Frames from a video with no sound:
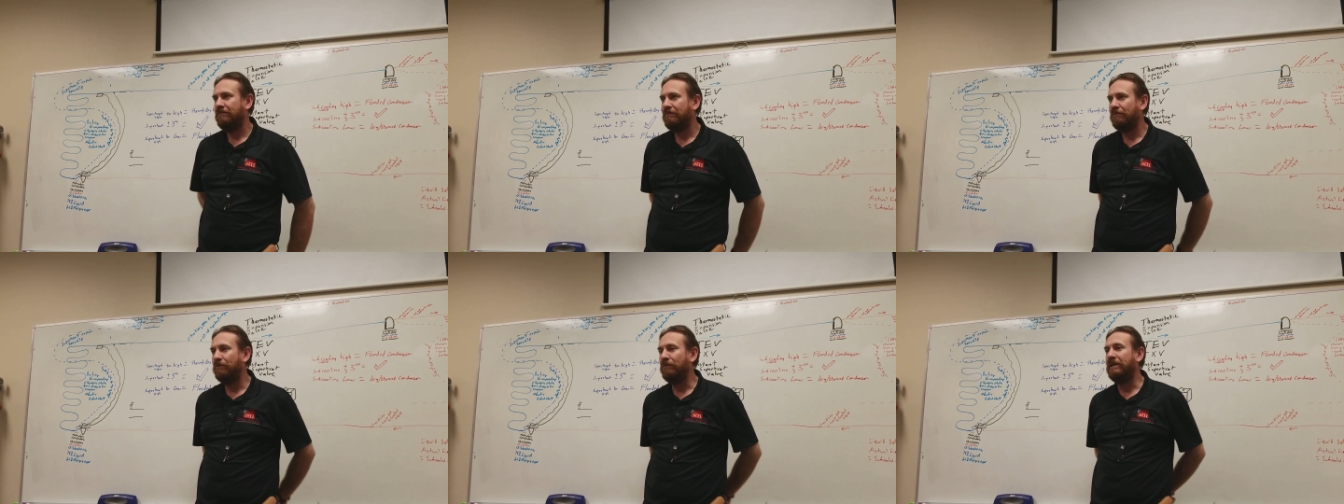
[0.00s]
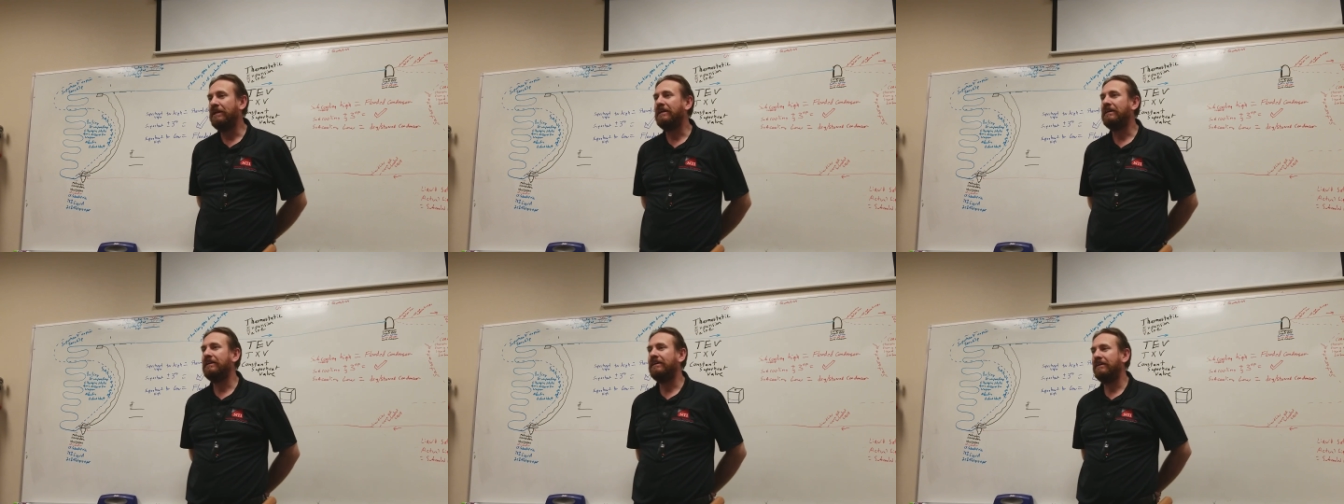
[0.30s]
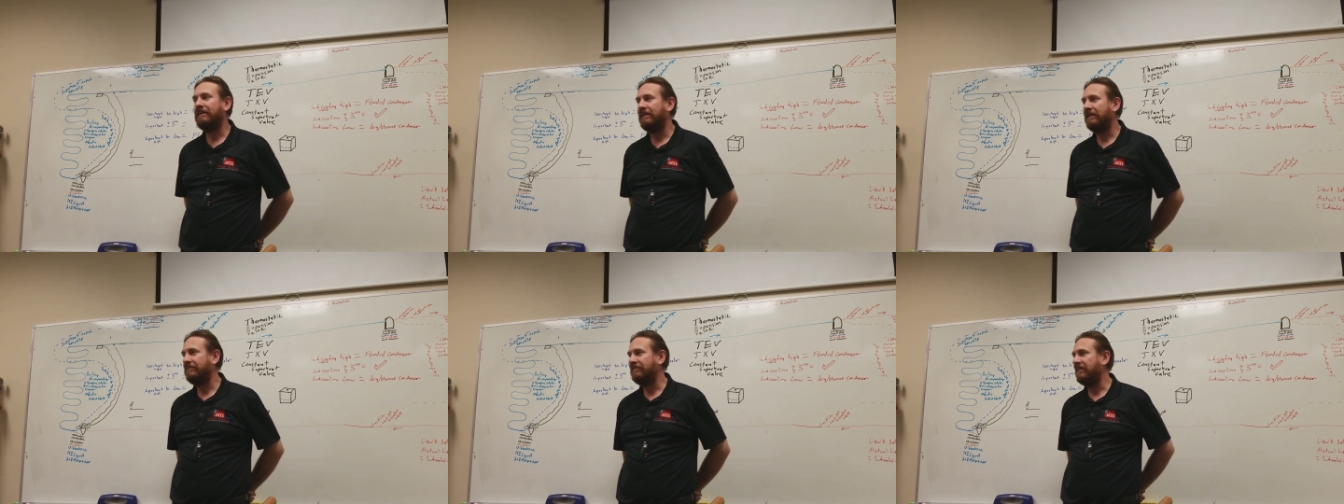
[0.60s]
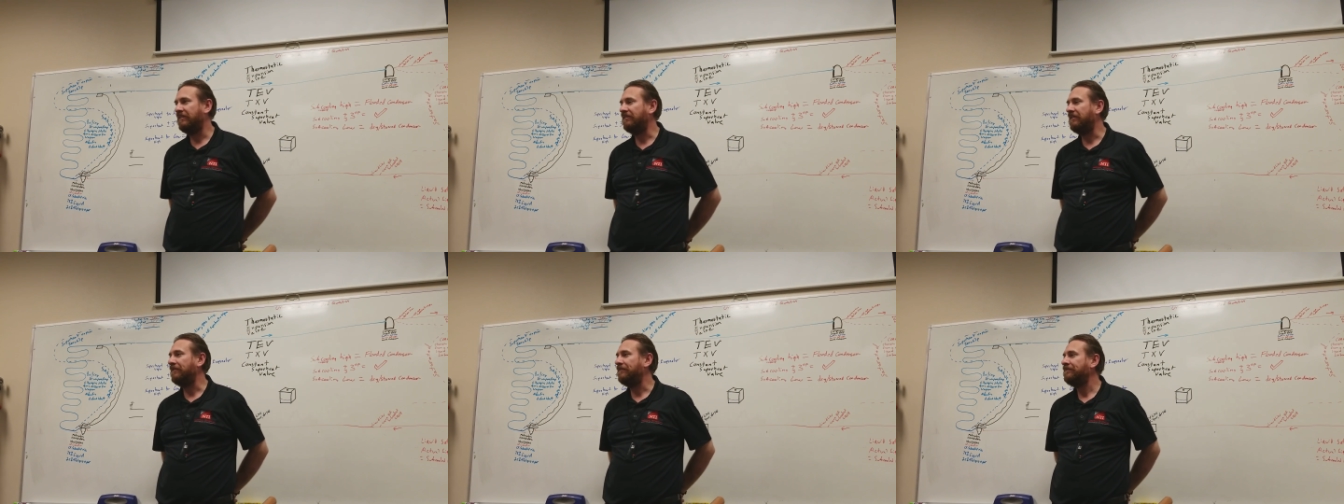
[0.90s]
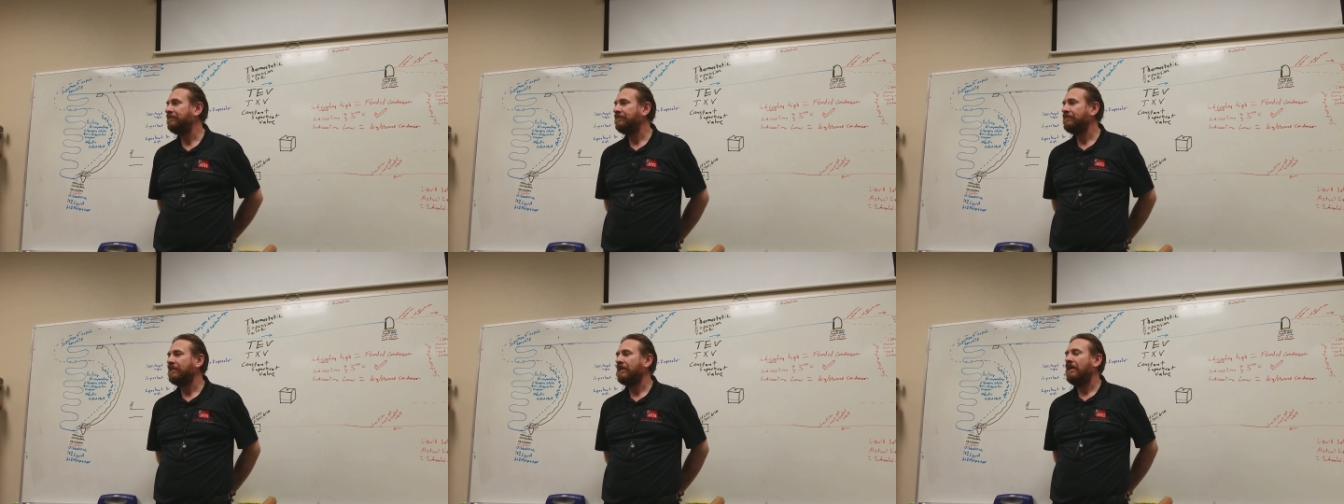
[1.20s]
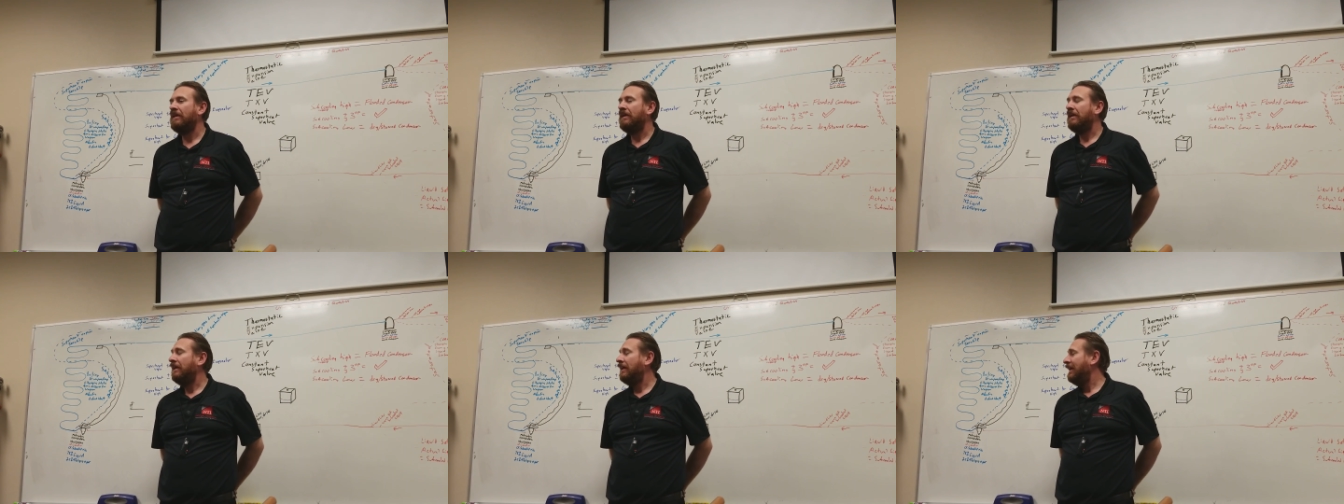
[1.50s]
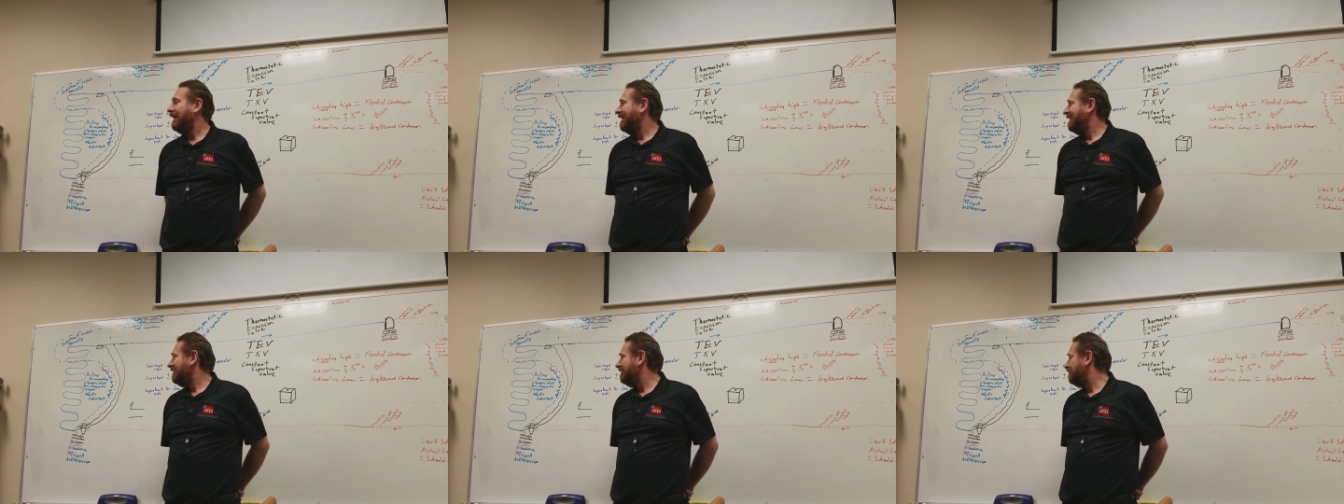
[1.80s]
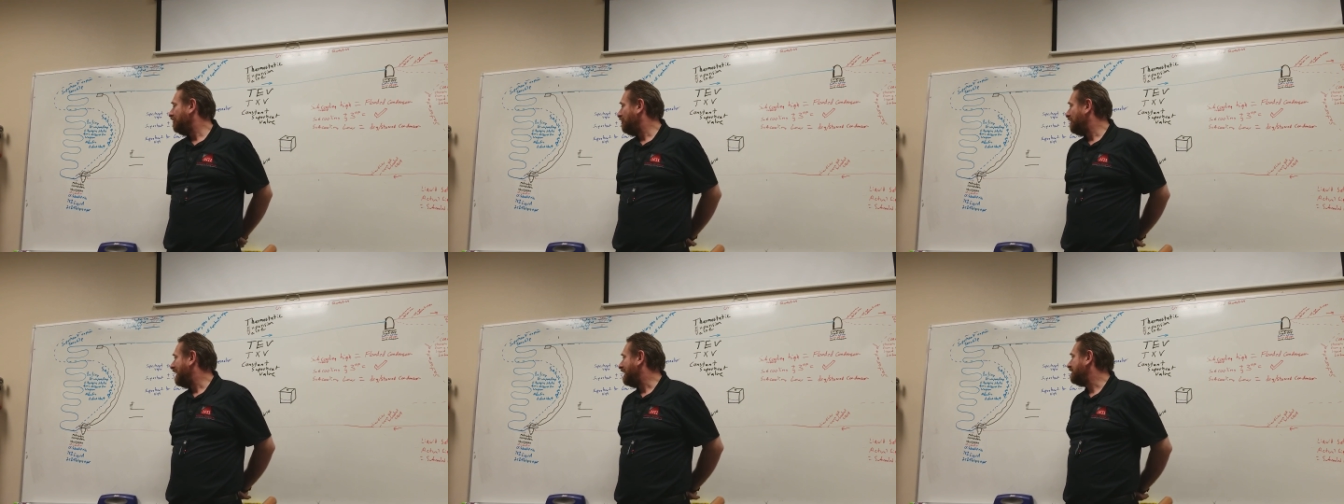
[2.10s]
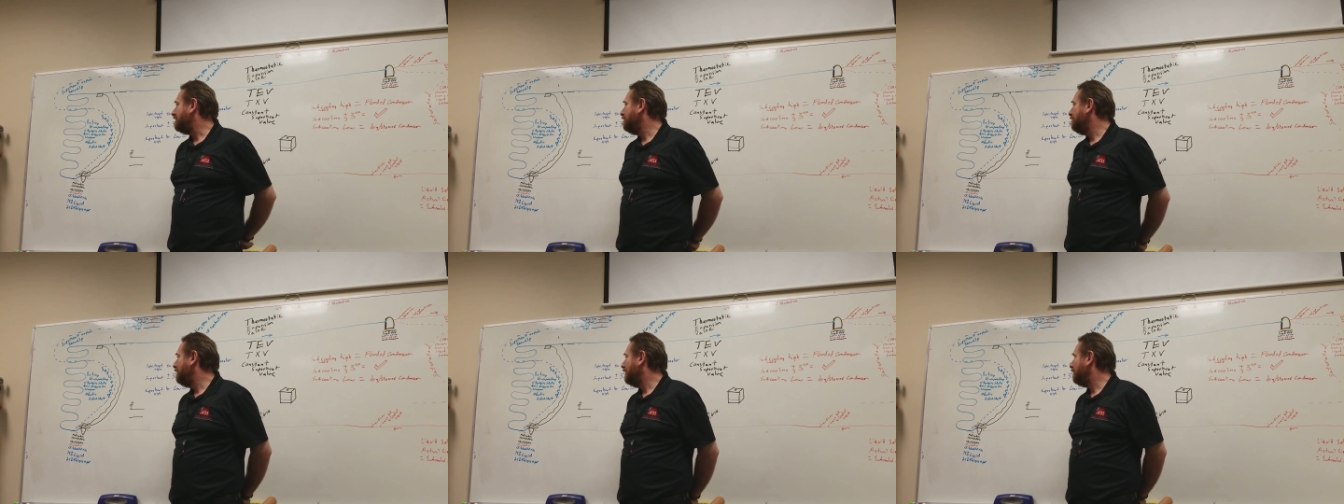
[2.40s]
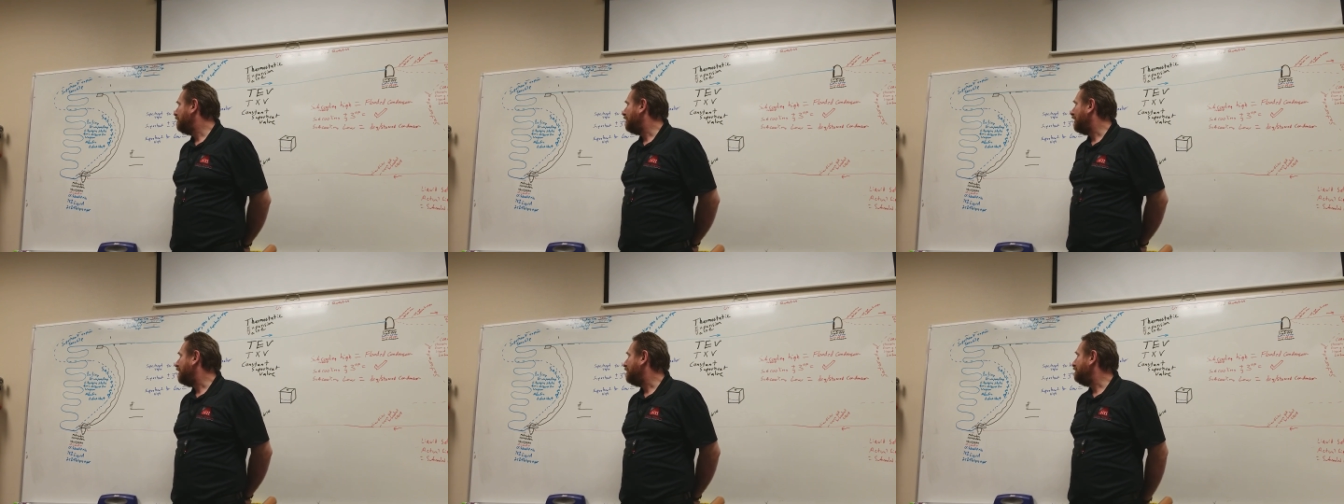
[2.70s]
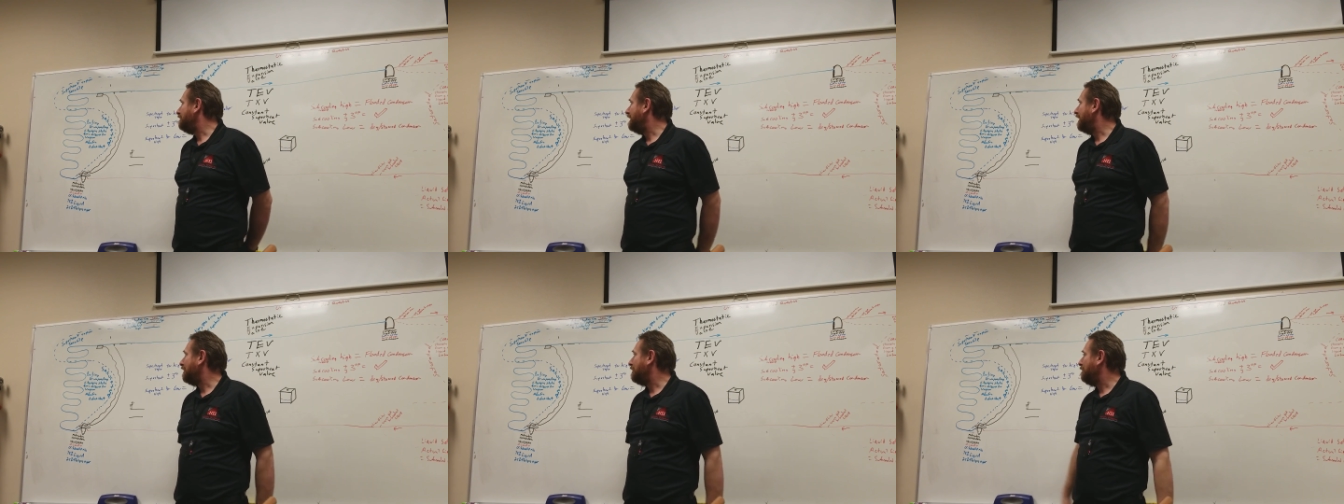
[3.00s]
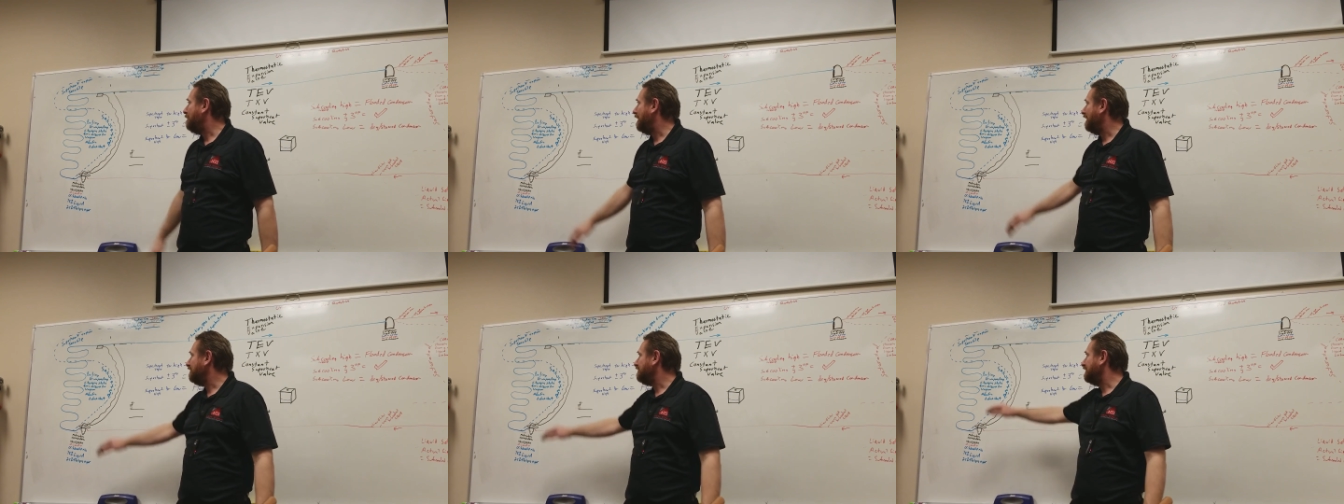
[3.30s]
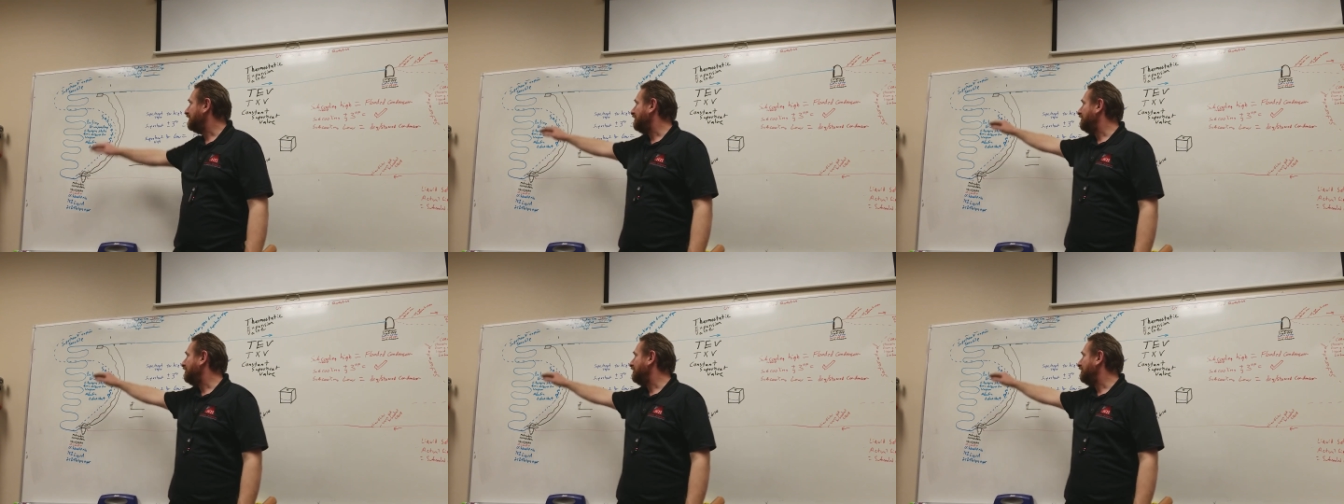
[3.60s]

weaken it, etc. So that's a big problem. Now, the best thing